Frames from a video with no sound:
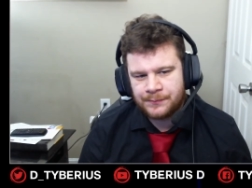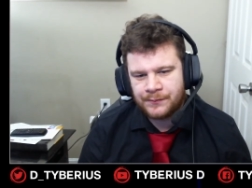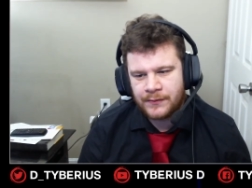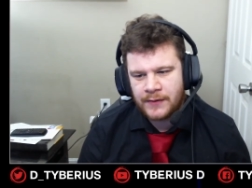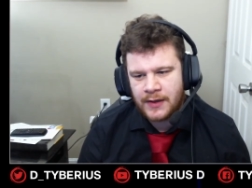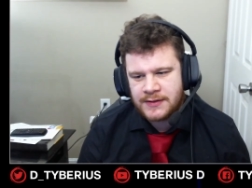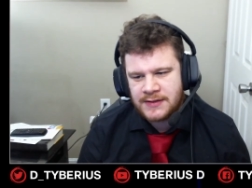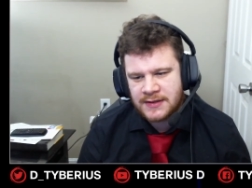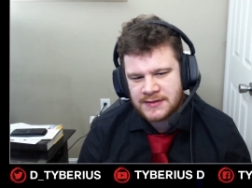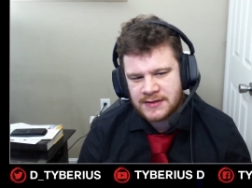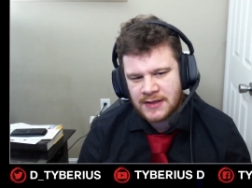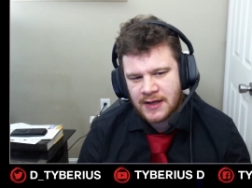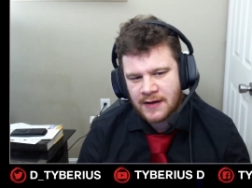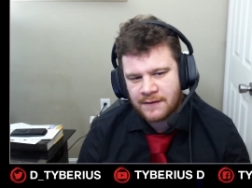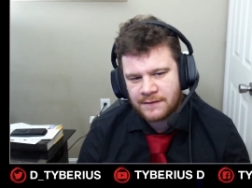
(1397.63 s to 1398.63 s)
it
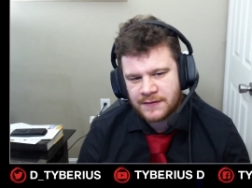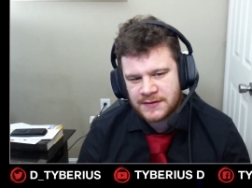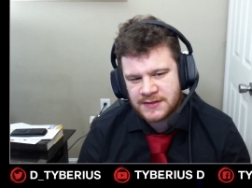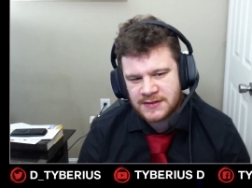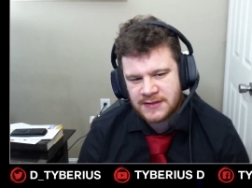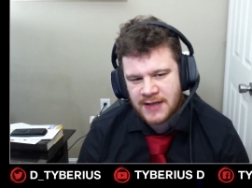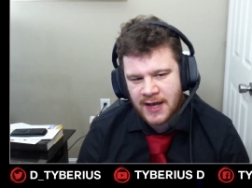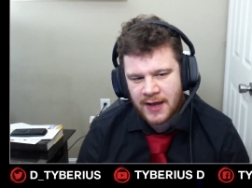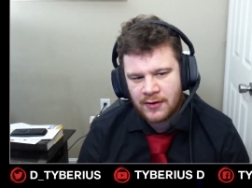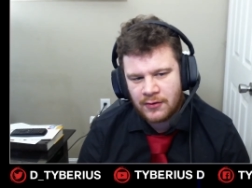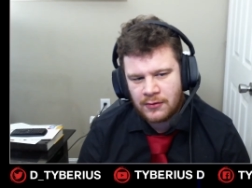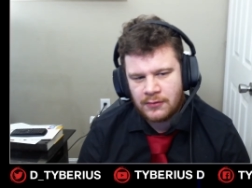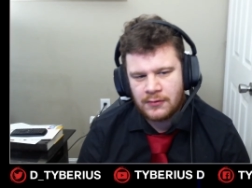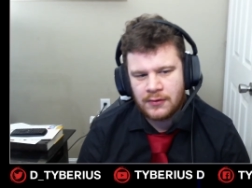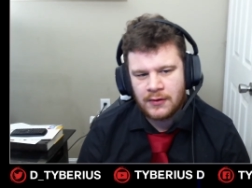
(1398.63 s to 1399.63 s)
doesn't have the
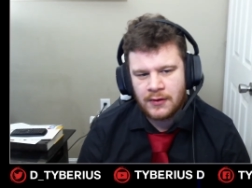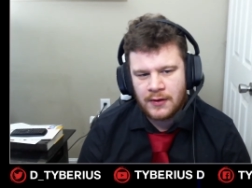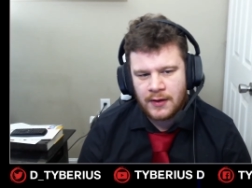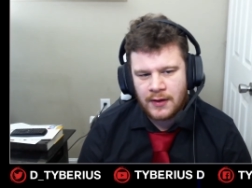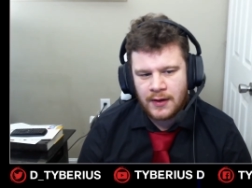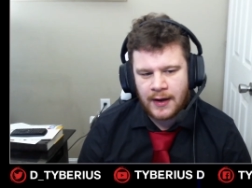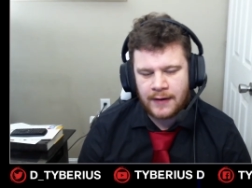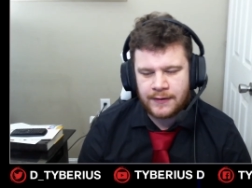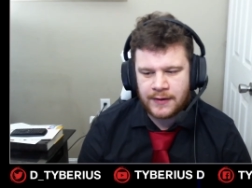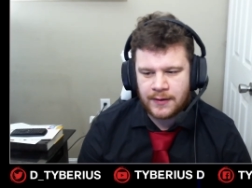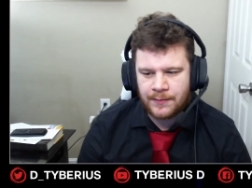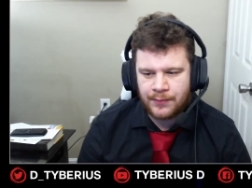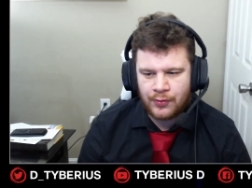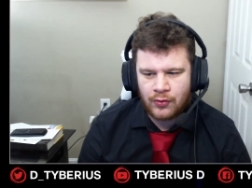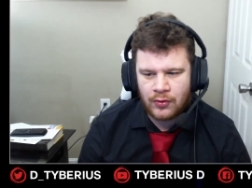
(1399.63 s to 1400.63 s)
scale and the
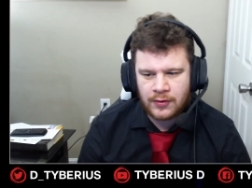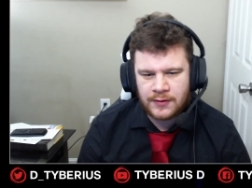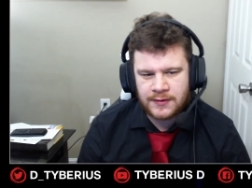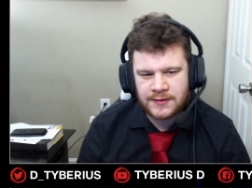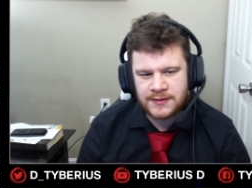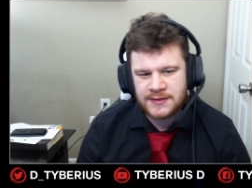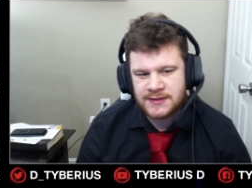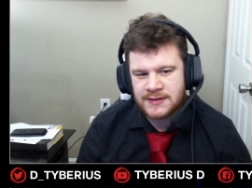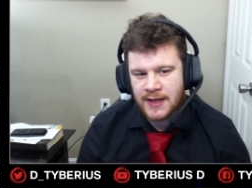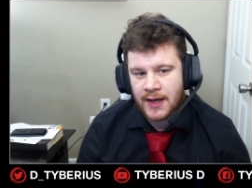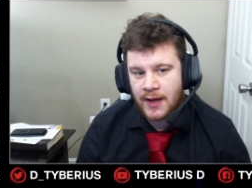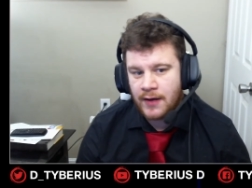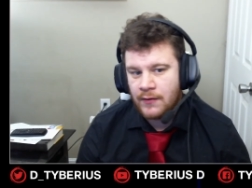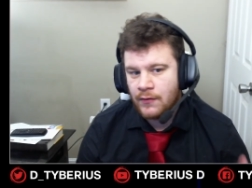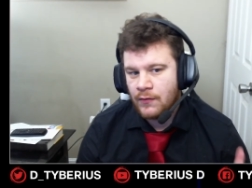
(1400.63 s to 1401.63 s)
importance
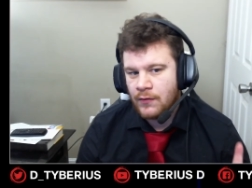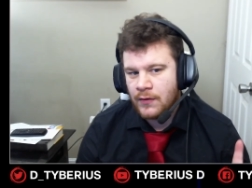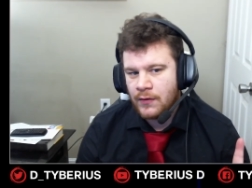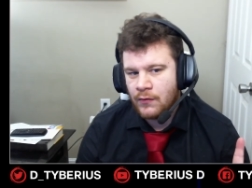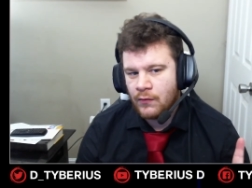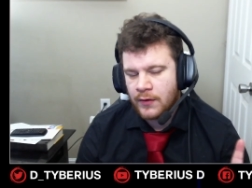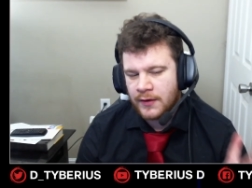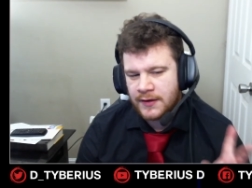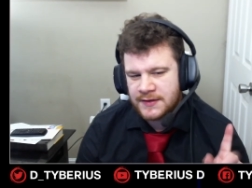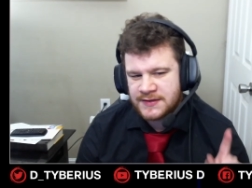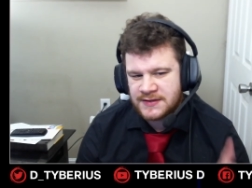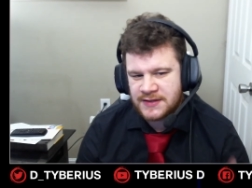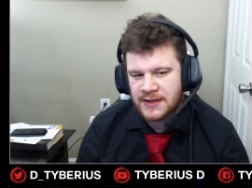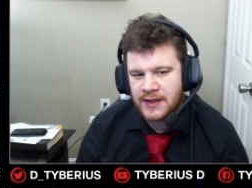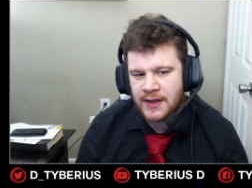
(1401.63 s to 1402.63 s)
that we're going to
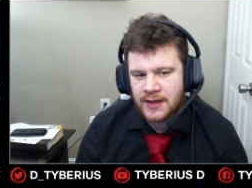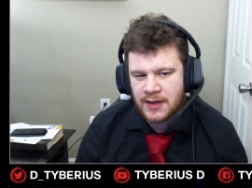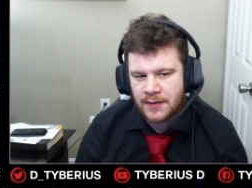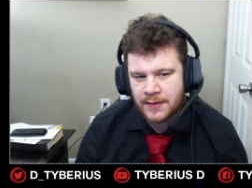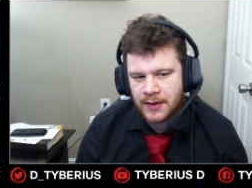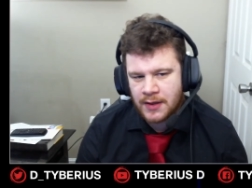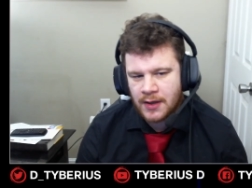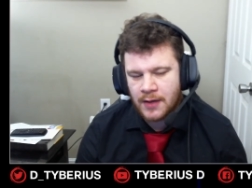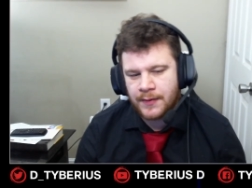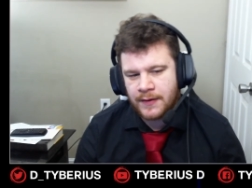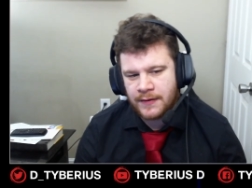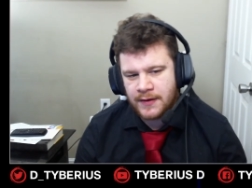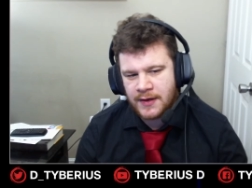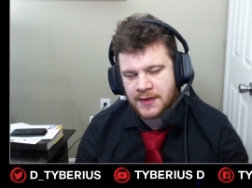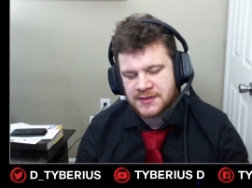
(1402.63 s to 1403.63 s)
see coming up
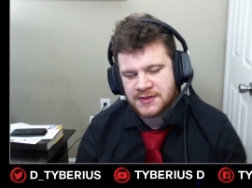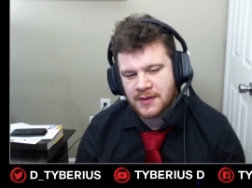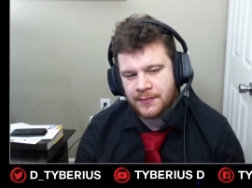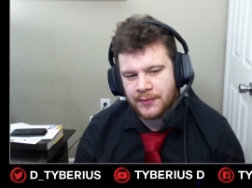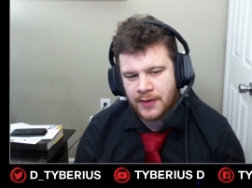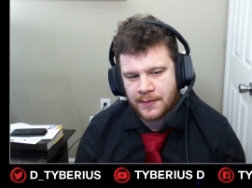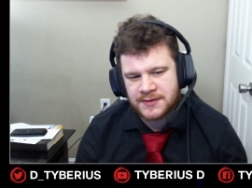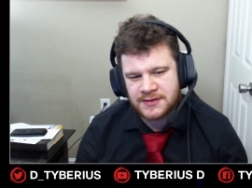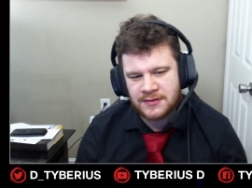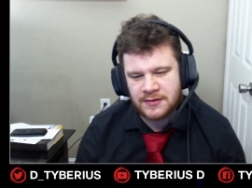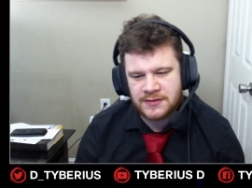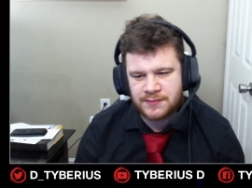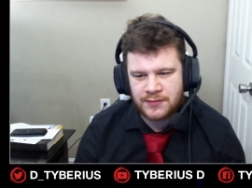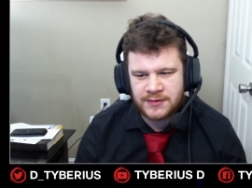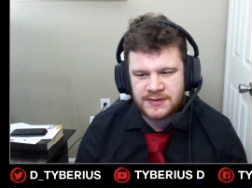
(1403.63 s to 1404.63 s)
in the next couple
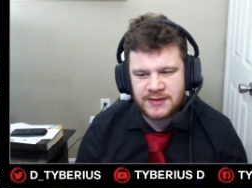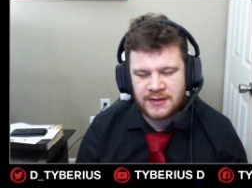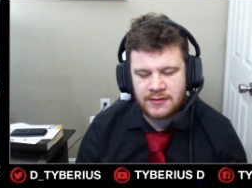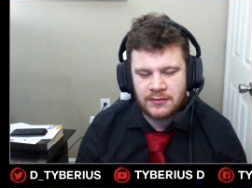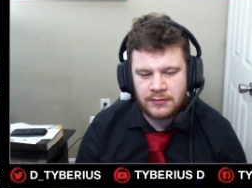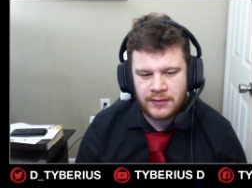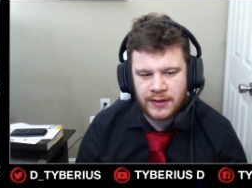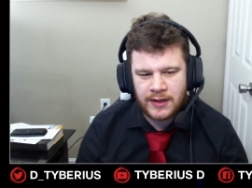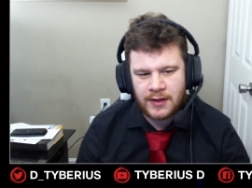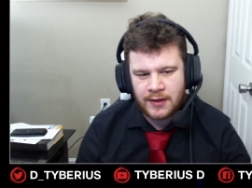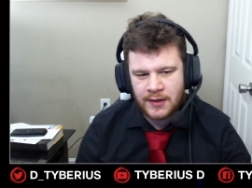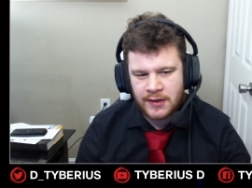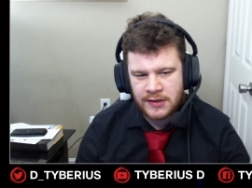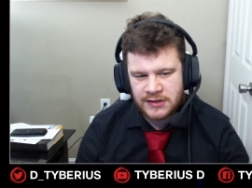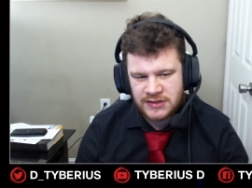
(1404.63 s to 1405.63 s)
episodes, particularly
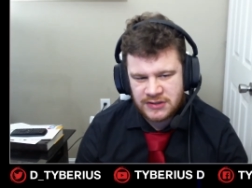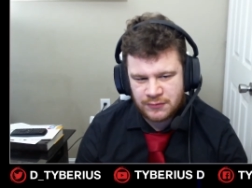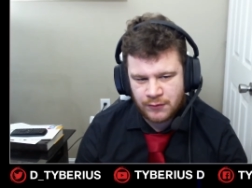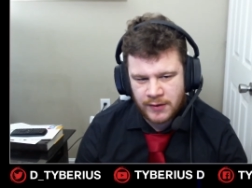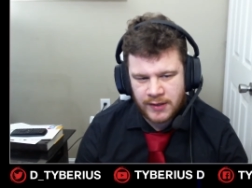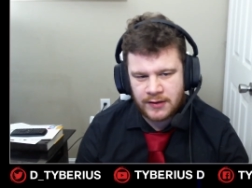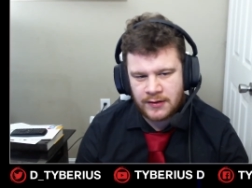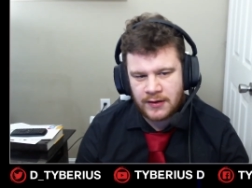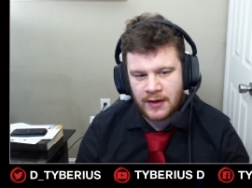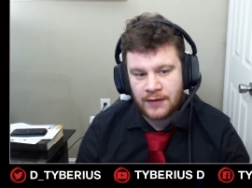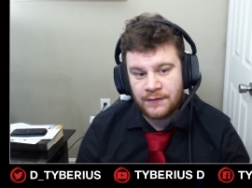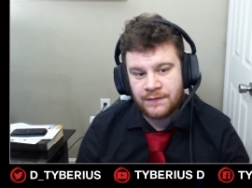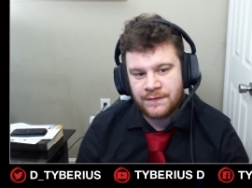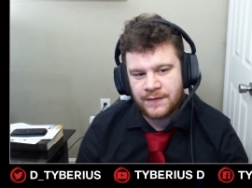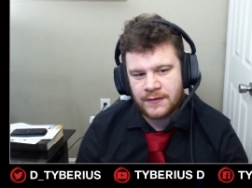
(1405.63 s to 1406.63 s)
Sweden
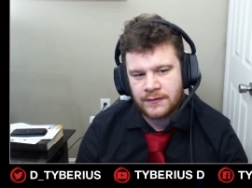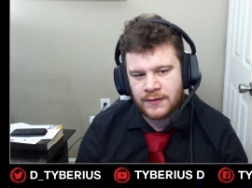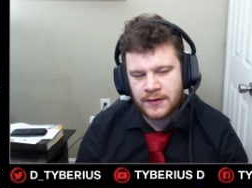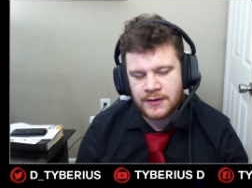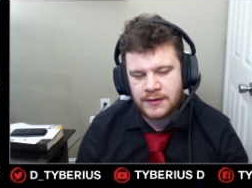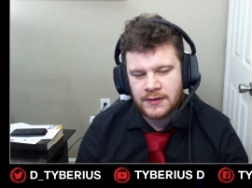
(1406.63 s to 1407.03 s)
and Finland.